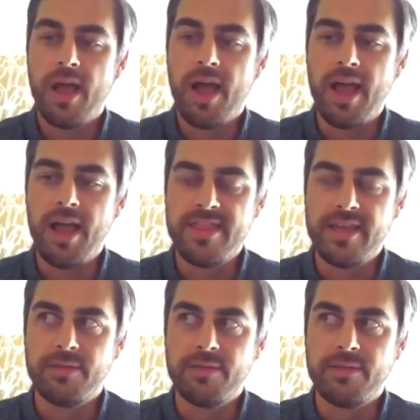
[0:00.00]
I,
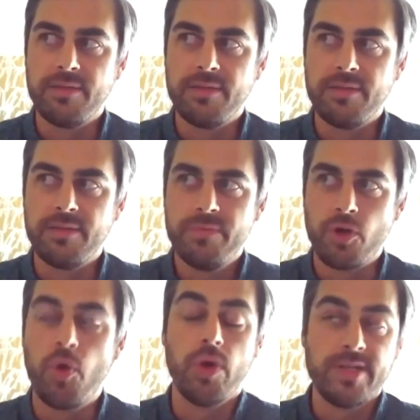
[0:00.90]
I think the,
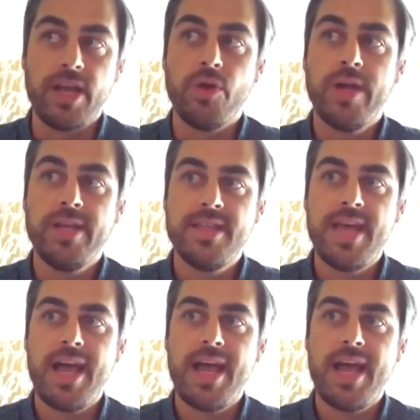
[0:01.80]
the core takeaway
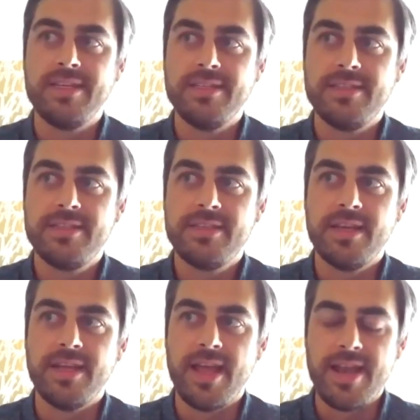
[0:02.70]
to that
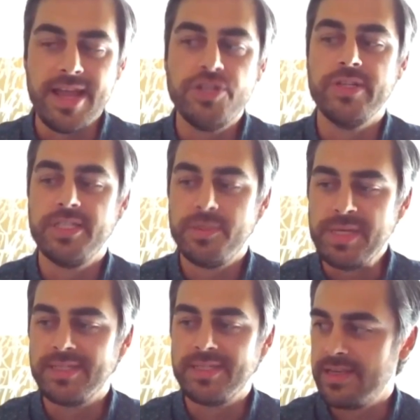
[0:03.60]
is, and Adrian
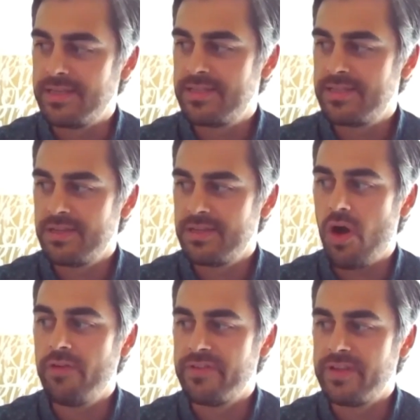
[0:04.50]
speaks to this
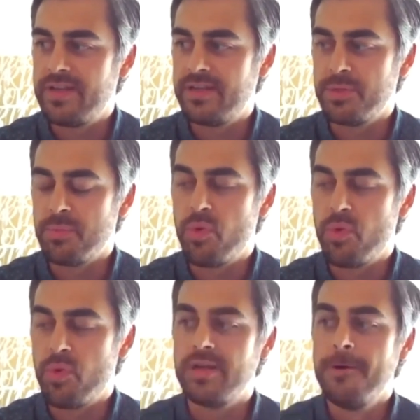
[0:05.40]
often, and it's
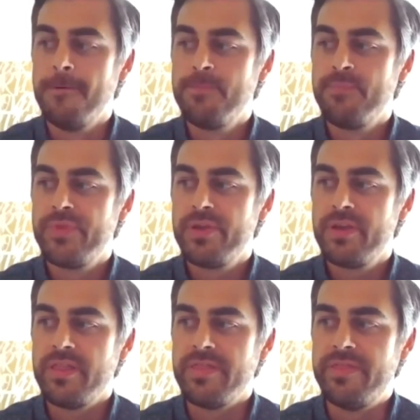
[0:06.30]
important,
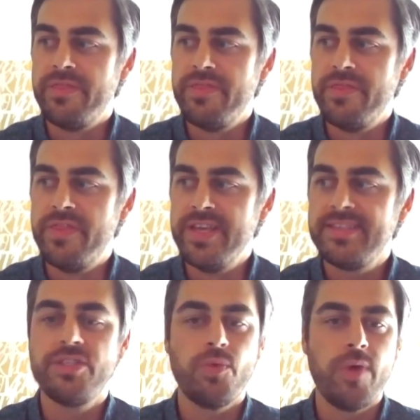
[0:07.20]

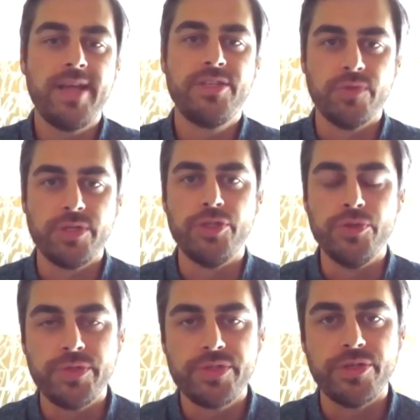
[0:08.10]
this is a way to
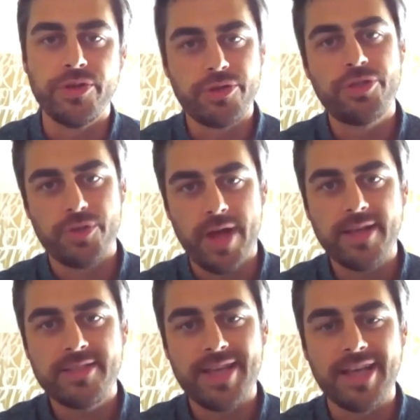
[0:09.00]
reduce your
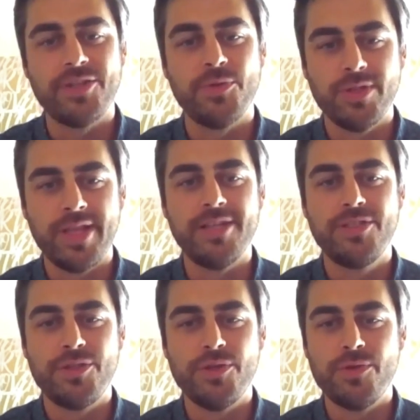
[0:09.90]
stress as it
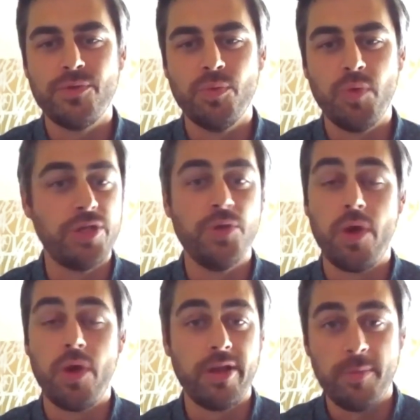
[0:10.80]
relates to what
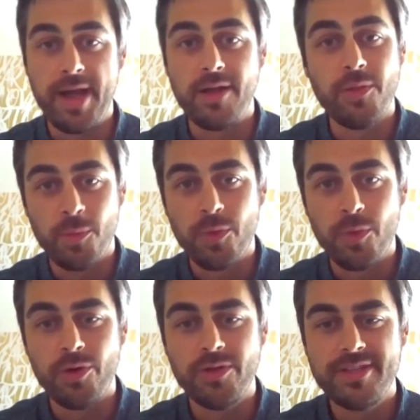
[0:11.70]
you worry about in the
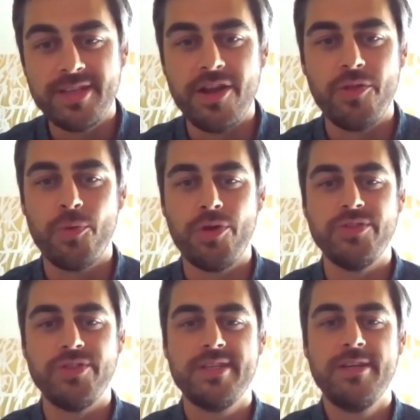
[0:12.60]
world. In other
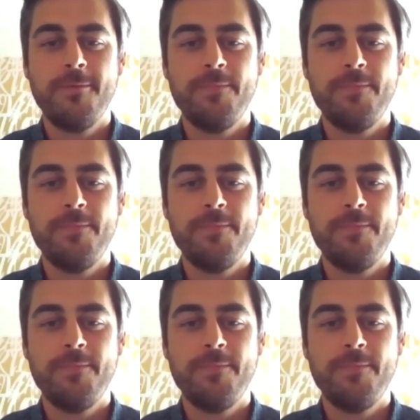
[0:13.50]
words,